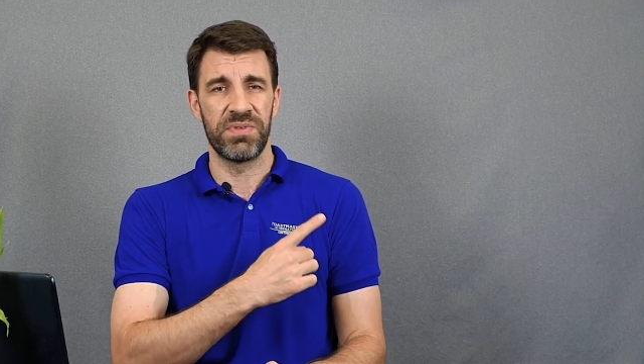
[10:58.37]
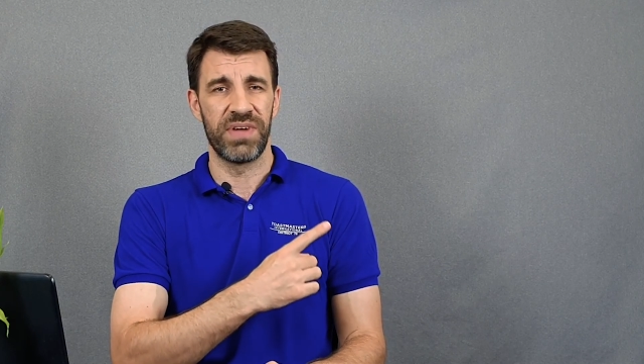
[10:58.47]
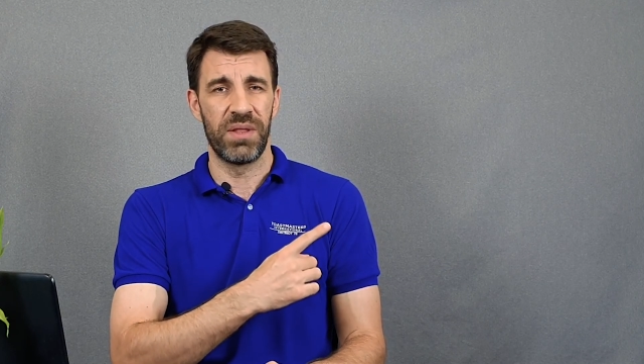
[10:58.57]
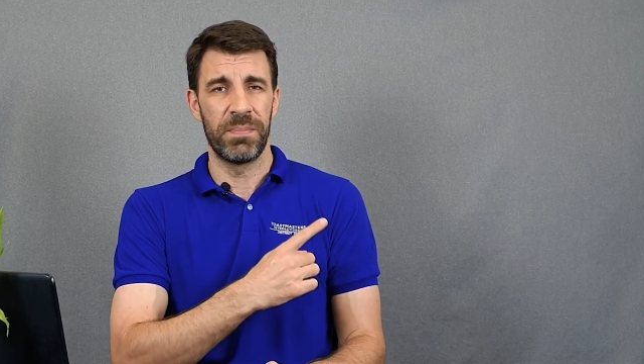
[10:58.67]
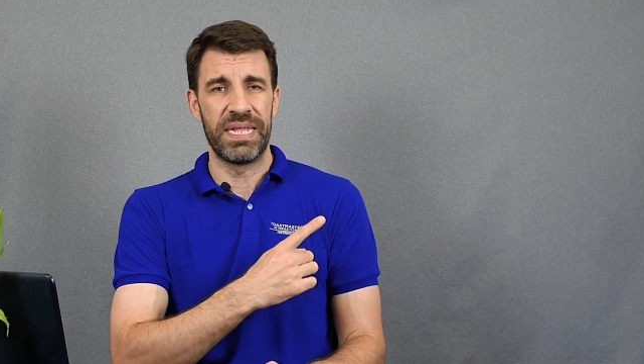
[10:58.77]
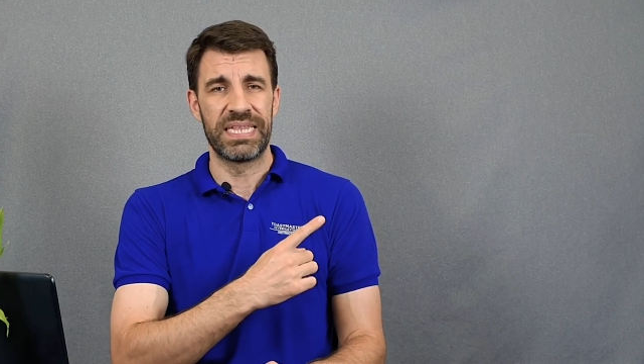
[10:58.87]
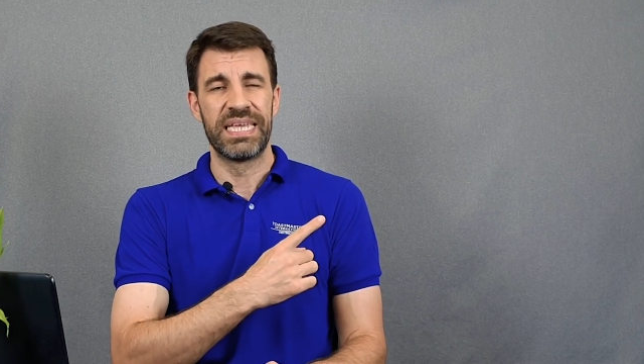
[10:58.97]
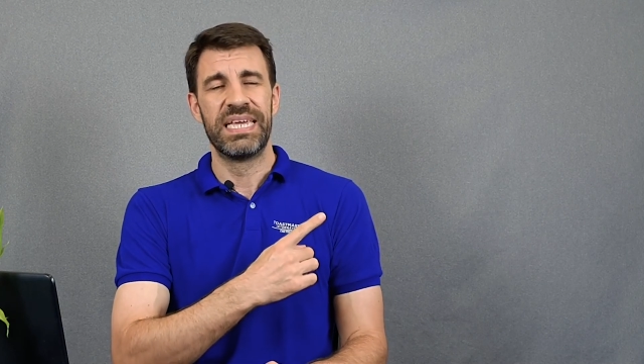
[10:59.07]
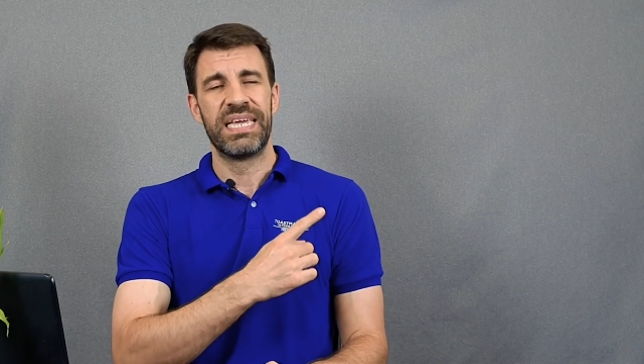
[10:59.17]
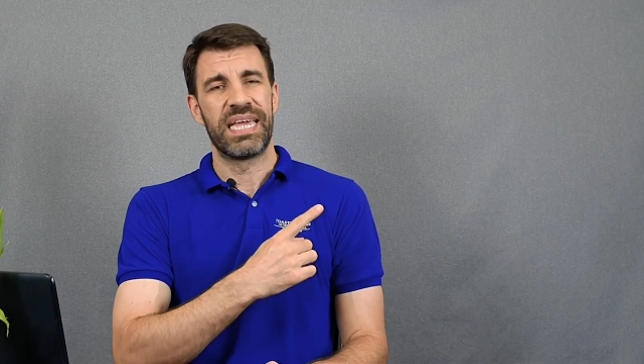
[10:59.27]
development
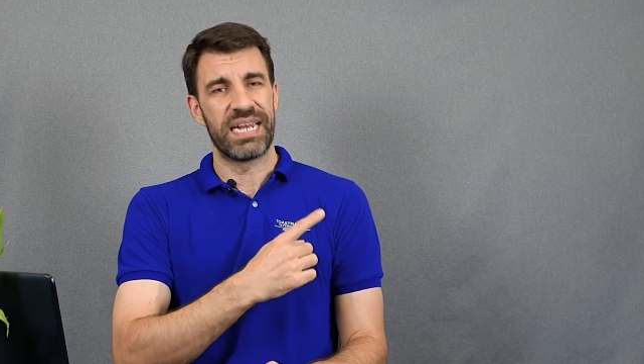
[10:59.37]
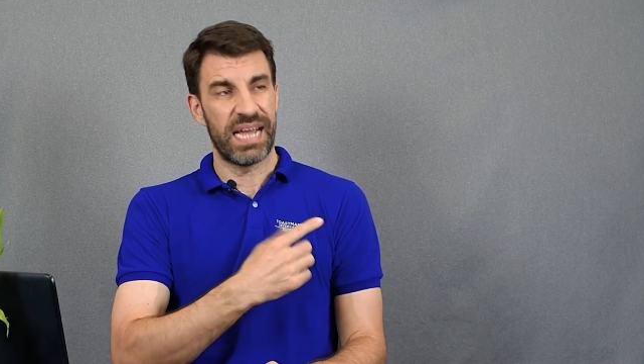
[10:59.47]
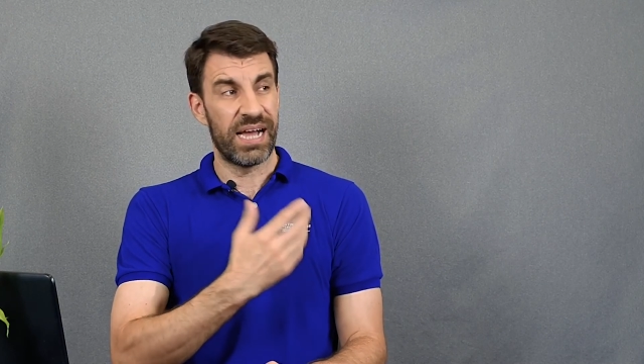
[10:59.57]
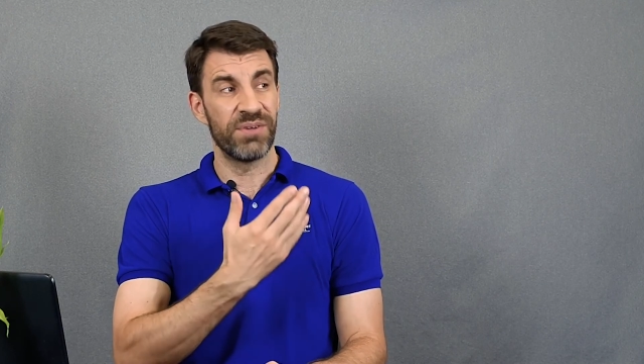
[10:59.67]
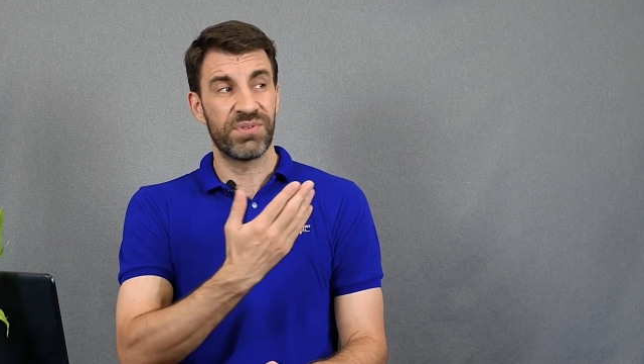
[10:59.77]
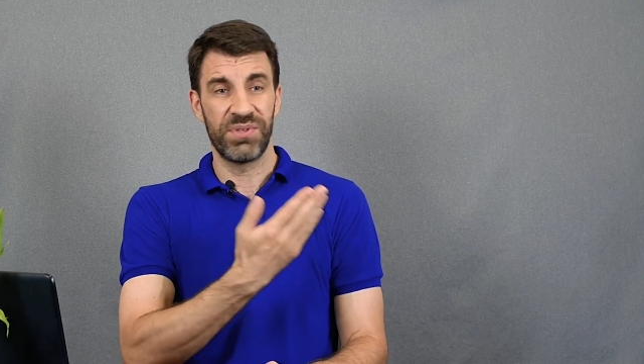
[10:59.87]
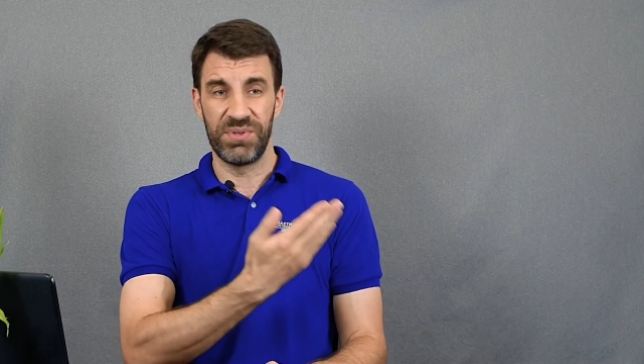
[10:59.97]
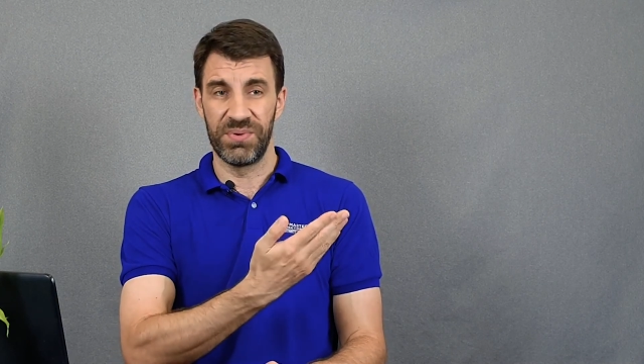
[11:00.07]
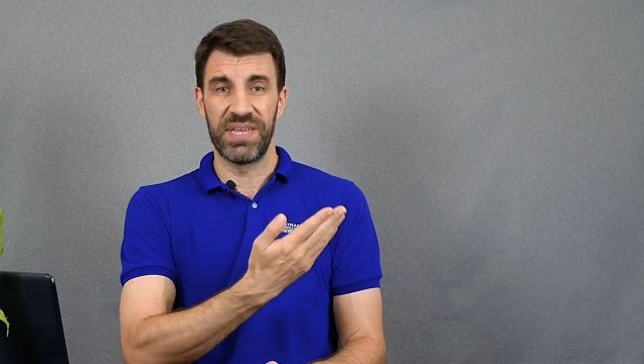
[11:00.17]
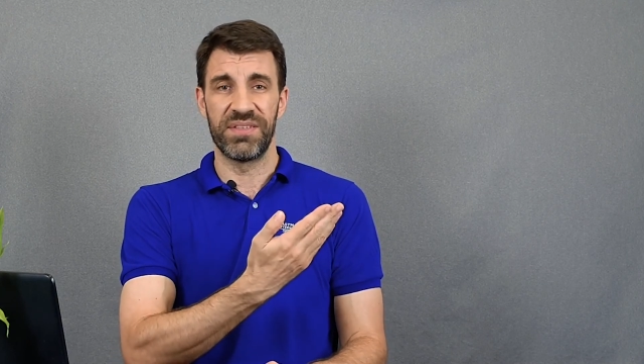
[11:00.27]
and how to
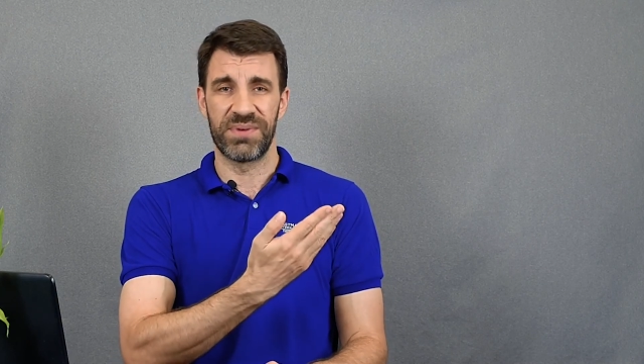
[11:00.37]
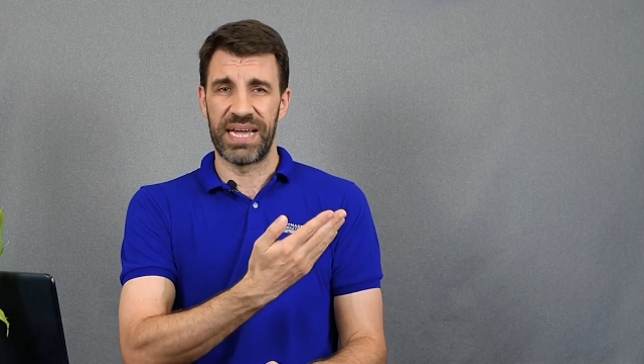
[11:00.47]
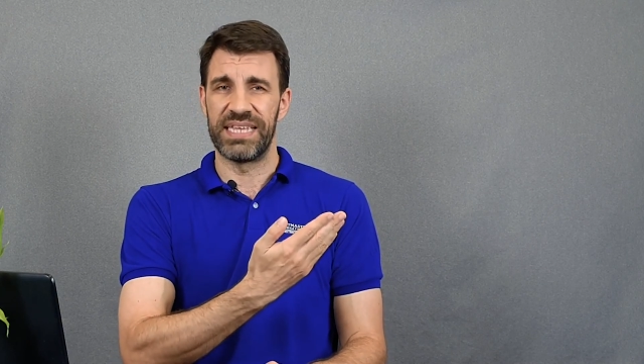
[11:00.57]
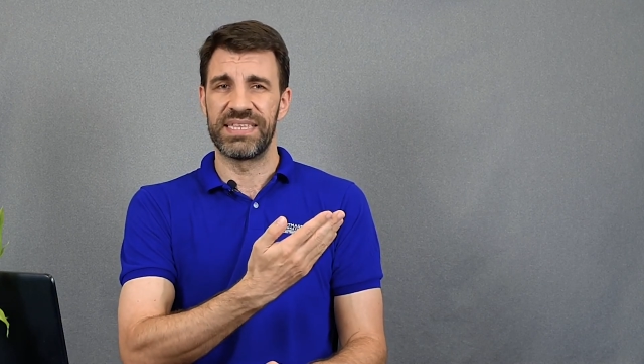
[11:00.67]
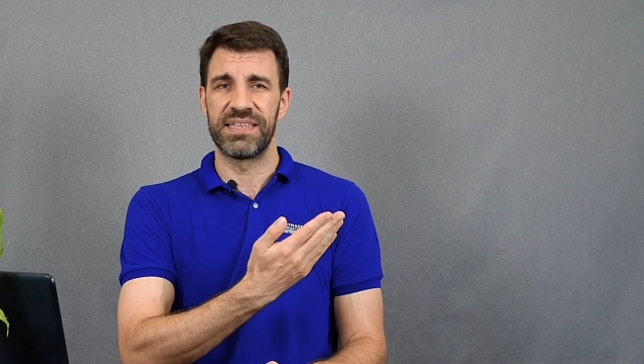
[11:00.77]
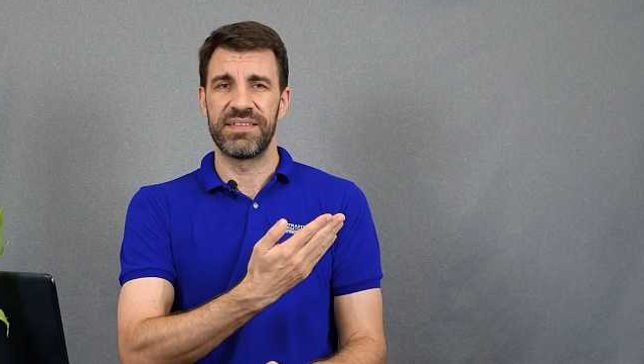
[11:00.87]
do it right.